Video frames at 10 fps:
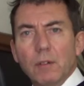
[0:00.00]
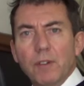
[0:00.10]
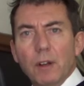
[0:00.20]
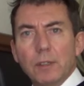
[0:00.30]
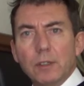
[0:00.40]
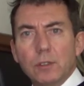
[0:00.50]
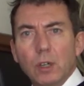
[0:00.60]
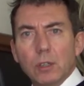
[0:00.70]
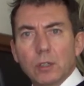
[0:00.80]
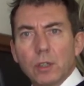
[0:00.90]
very
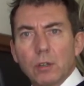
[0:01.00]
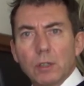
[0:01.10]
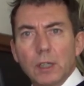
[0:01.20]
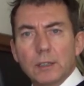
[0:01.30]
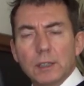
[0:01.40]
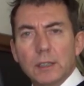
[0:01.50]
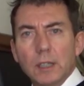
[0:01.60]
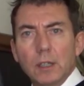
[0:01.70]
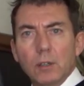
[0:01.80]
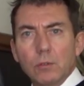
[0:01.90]
dollar correlated
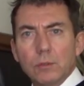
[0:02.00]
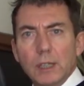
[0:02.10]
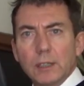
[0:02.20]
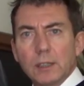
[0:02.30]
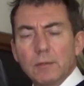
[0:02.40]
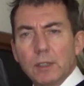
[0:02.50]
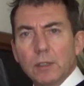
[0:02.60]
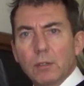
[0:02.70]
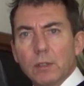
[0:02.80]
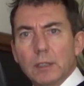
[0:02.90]
or negatively
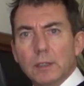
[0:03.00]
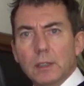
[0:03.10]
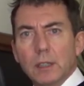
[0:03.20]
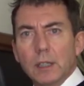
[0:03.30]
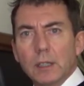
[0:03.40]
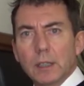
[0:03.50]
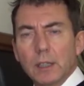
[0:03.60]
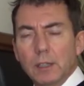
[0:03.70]
correlated, like